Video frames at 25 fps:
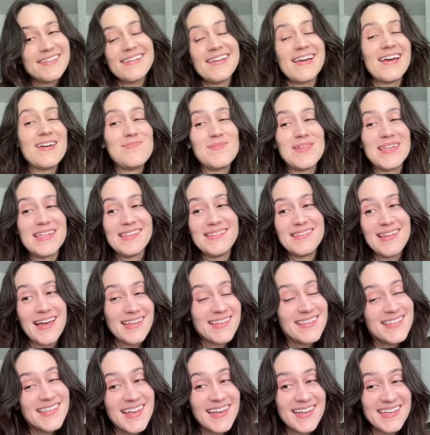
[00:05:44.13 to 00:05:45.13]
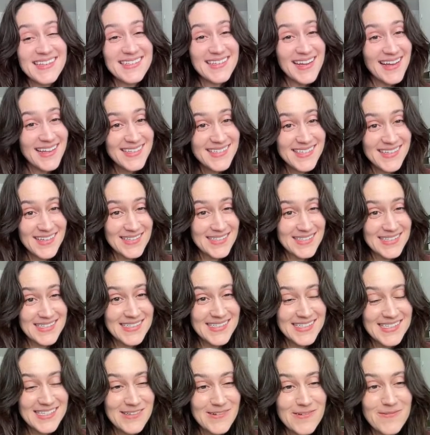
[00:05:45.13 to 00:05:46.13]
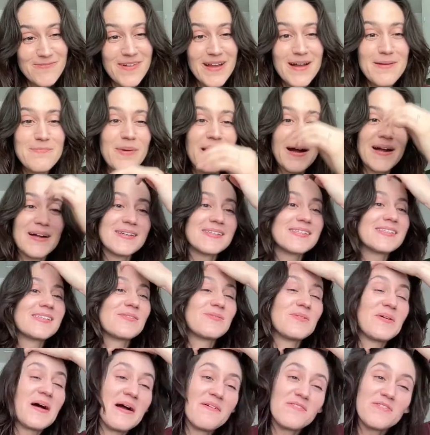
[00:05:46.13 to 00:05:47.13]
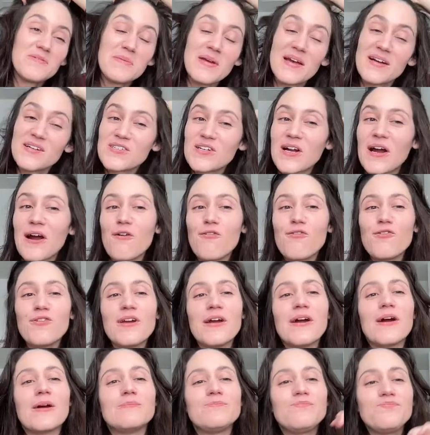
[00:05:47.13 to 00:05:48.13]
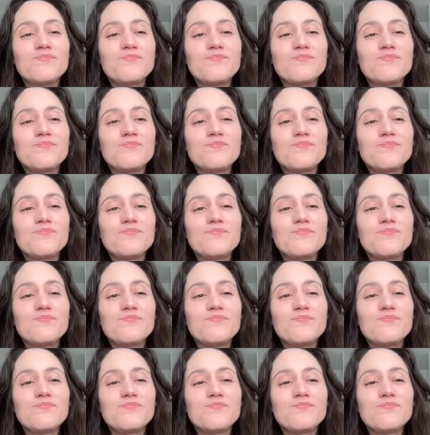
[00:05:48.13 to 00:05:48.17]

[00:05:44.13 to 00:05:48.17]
I mean, that's like a death sentence to a vampire, so we'll have to be extra careful here.